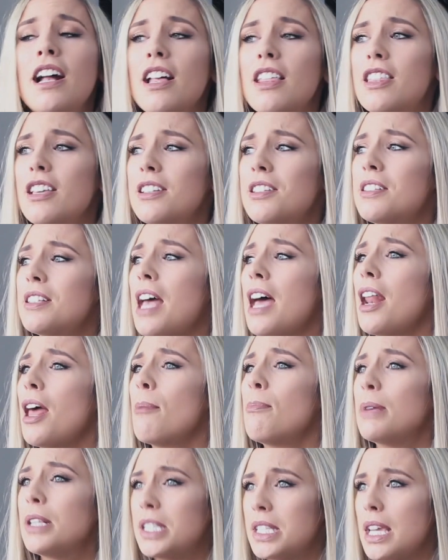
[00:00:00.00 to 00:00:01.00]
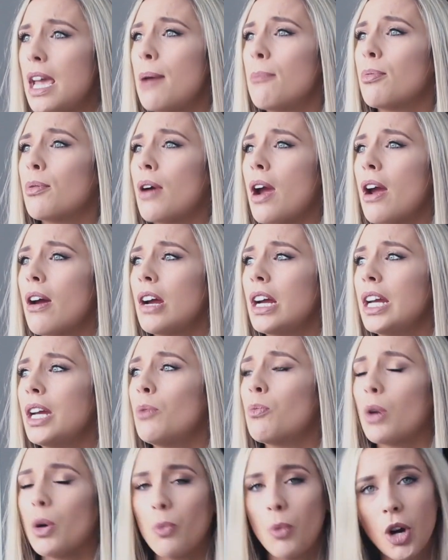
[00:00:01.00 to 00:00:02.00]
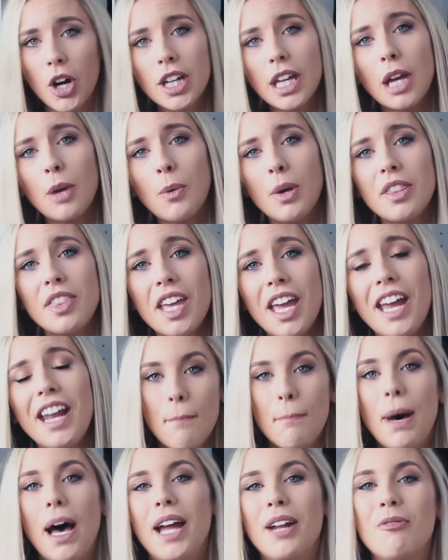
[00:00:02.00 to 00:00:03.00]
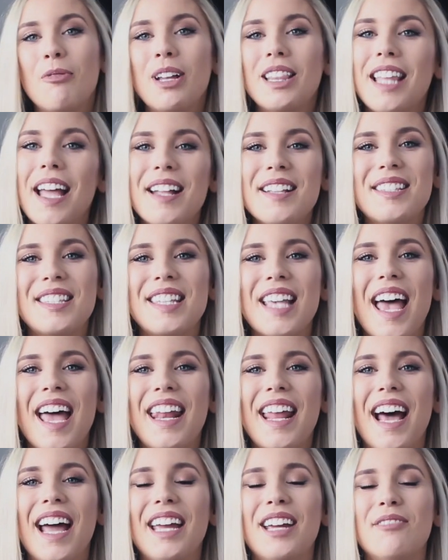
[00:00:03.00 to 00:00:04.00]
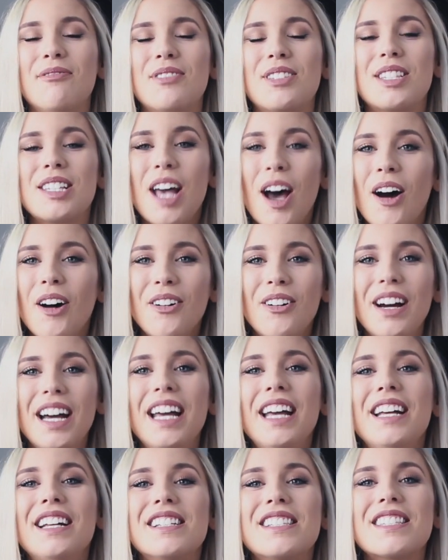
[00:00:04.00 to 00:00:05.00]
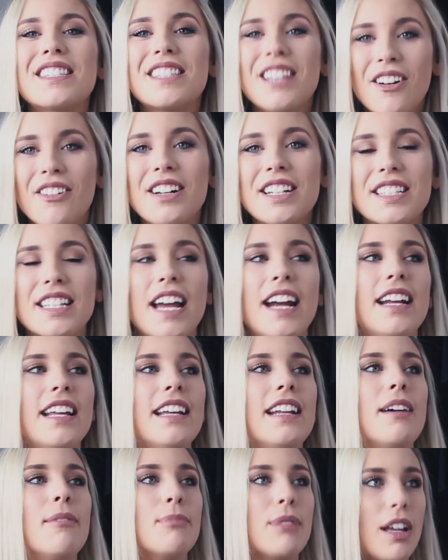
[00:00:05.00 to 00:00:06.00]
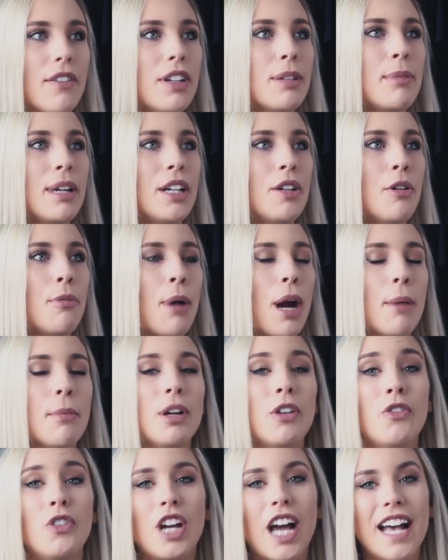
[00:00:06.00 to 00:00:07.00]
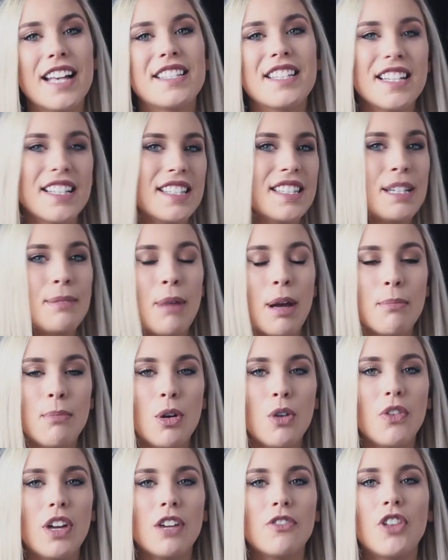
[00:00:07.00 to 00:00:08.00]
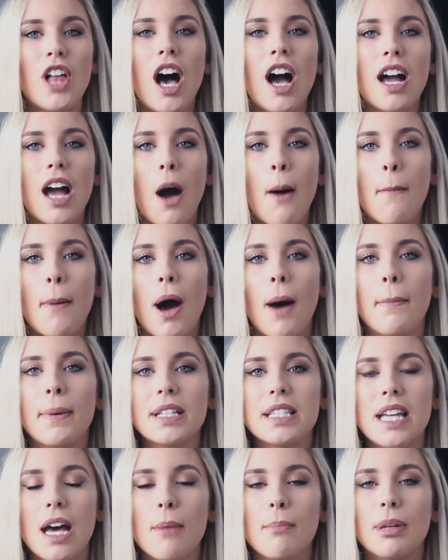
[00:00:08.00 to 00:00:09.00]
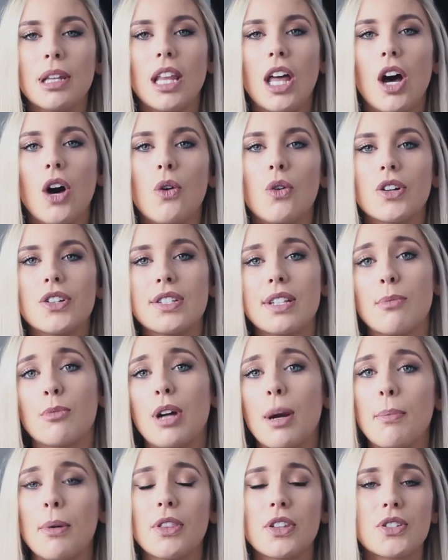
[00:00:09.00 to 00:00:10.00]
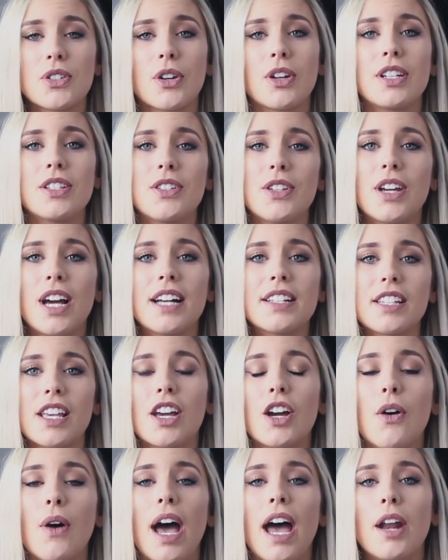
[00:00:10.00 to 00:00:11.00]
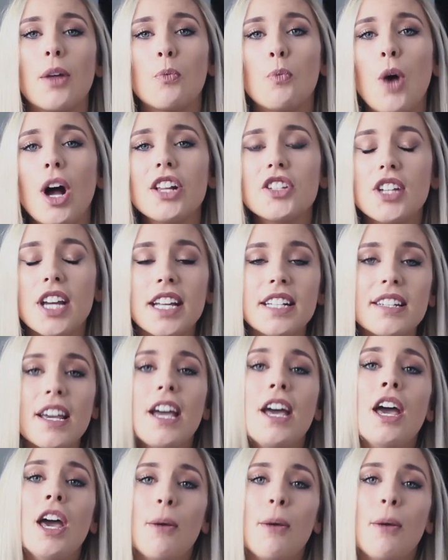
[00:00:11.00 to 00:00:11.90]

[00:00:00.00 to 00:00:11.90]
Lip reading: This setup is temporary, we're working with it. But with that said, I am so excited. I'm loving my new apartment. If you guys didn't see my moving vlog, I'll pop it down below or somewhere up on the screen so you guys can go ahead and watch it.